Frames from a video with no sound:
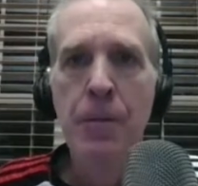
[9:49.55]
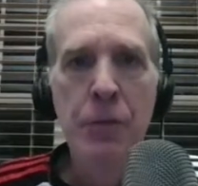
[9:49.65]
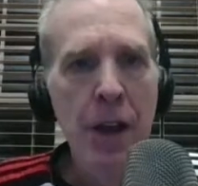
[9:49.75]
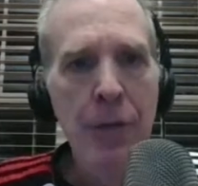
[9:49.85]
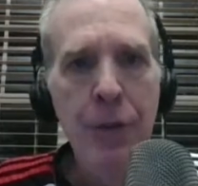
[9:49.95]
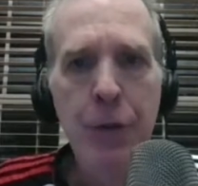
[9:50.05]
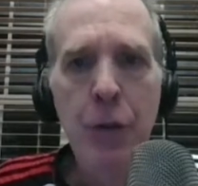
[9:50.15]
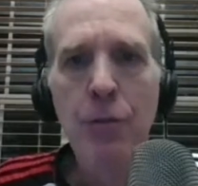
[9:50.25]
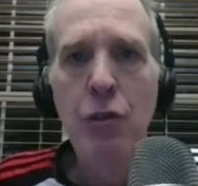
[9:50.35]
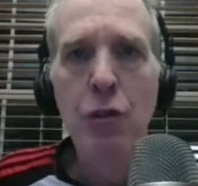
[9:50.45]
after
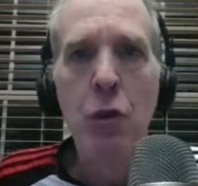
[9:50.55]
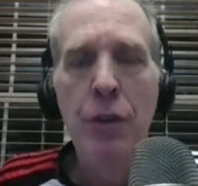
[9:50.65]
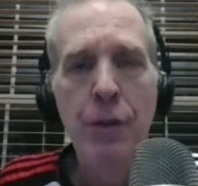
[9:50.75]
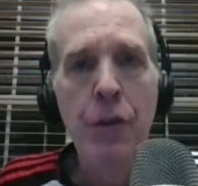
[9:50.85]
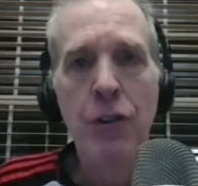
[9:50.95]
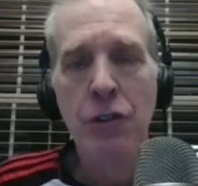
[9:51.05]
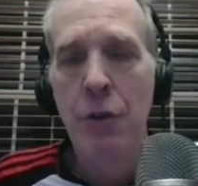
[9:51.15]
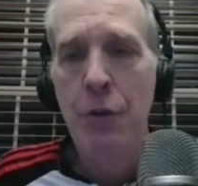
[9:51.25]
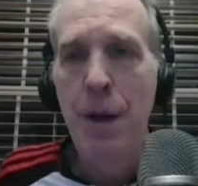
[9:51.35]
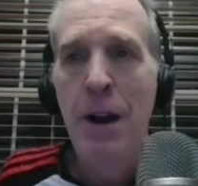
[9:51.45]
Fulham scored the first goal
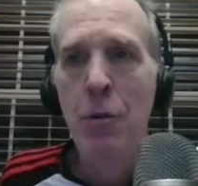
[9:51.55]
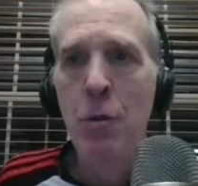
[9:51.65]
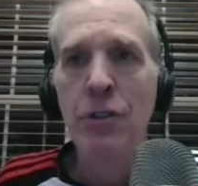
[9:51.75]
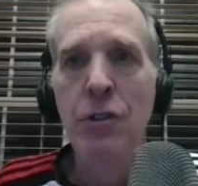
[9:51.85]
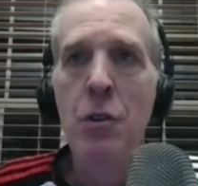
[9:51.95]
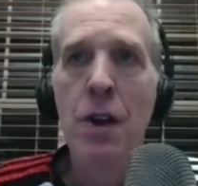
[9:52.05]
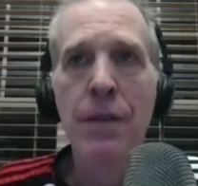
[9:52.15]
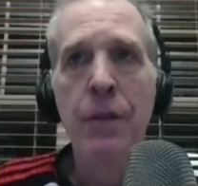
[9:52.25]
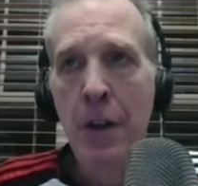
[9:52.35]
from Harry Wilson, you have